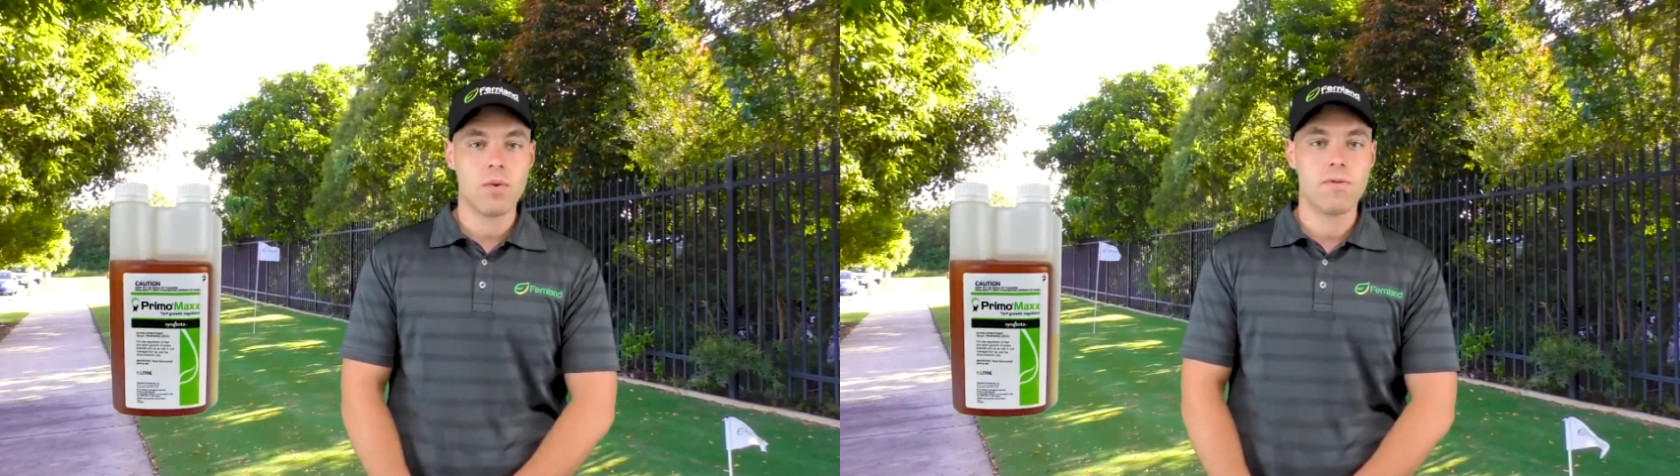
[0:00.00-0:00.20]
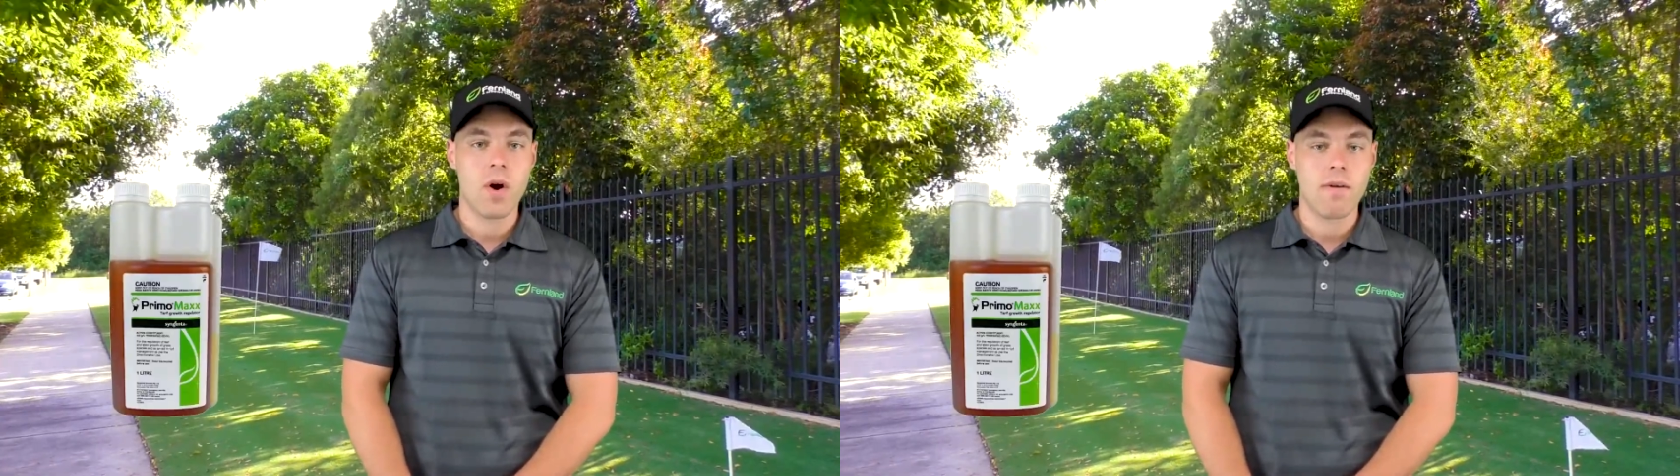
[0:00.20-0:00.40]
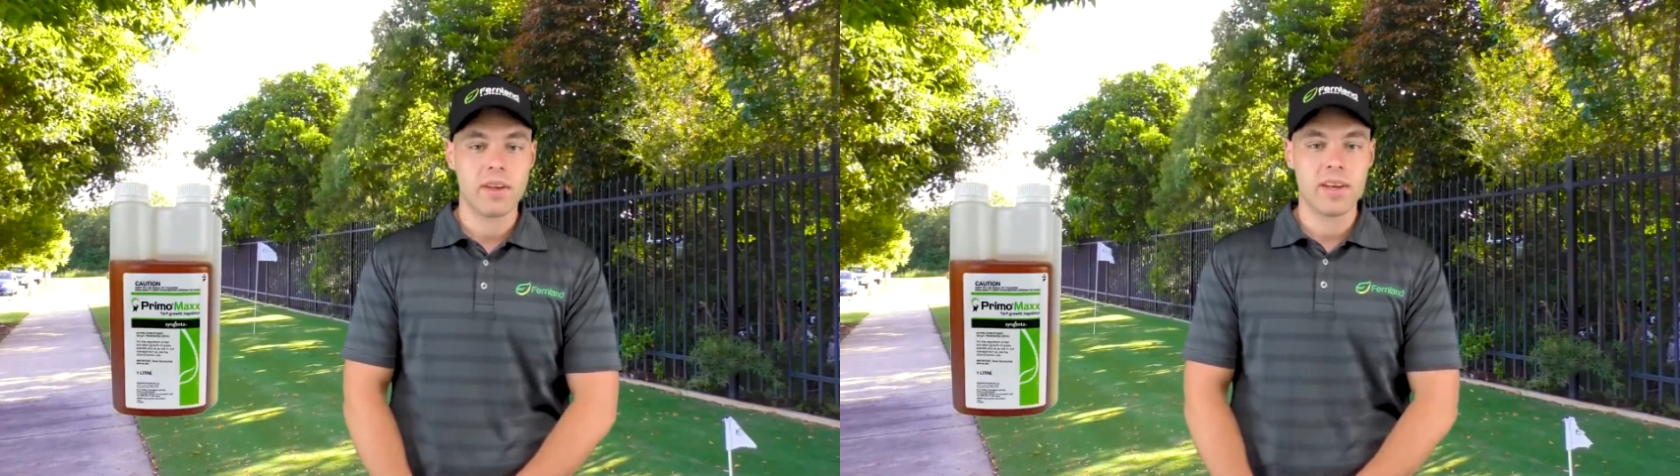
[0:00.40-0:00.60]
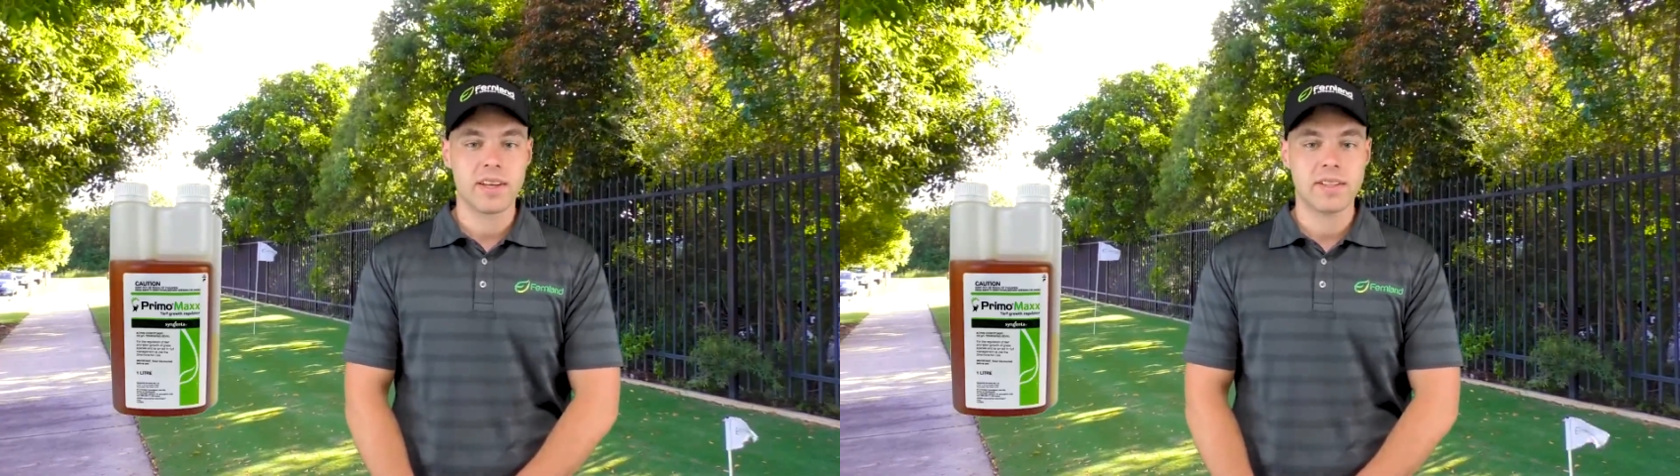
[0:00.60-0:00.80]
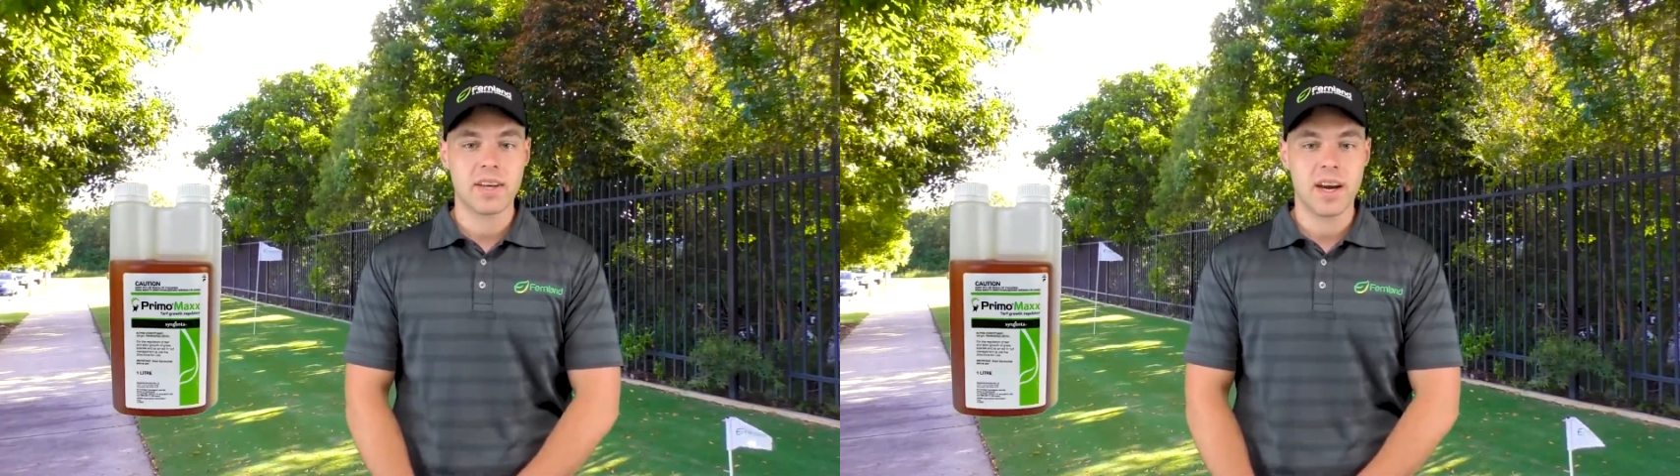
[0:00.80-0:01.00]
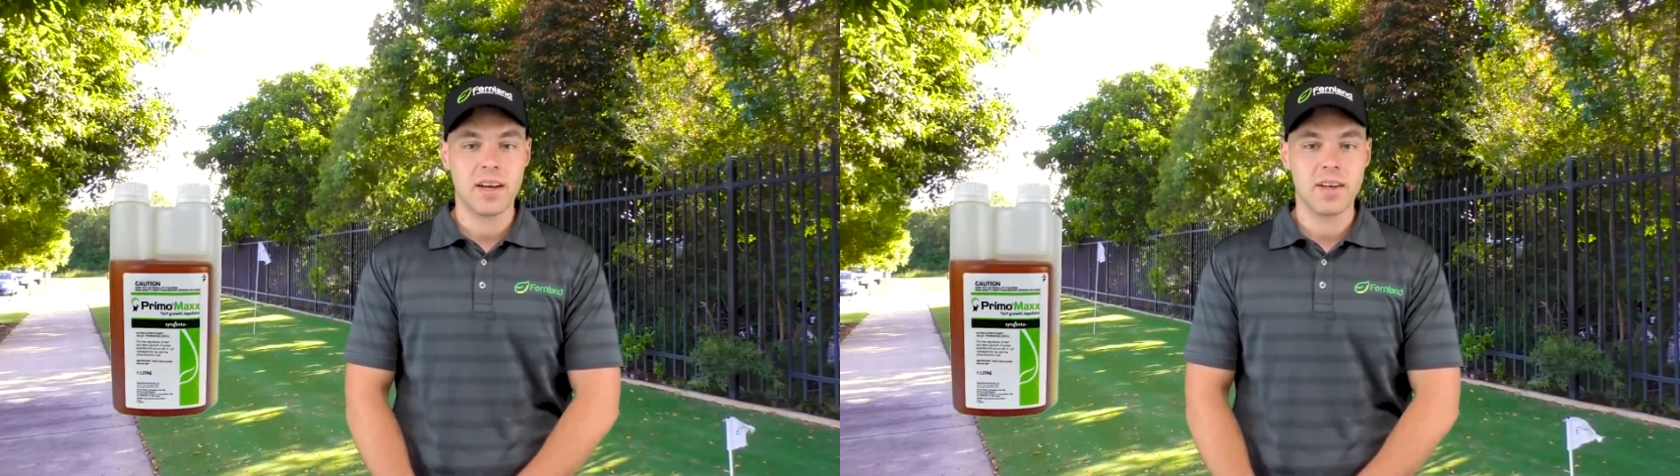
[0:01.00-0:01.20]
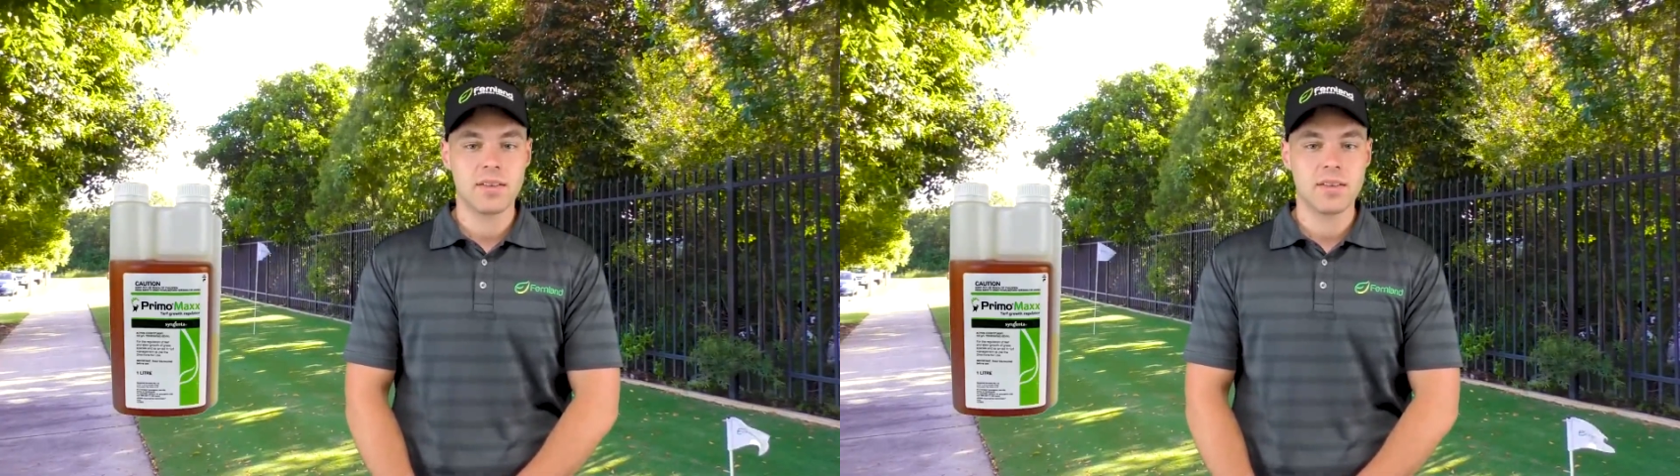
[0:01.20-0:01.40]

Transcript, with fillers: or 5 litre container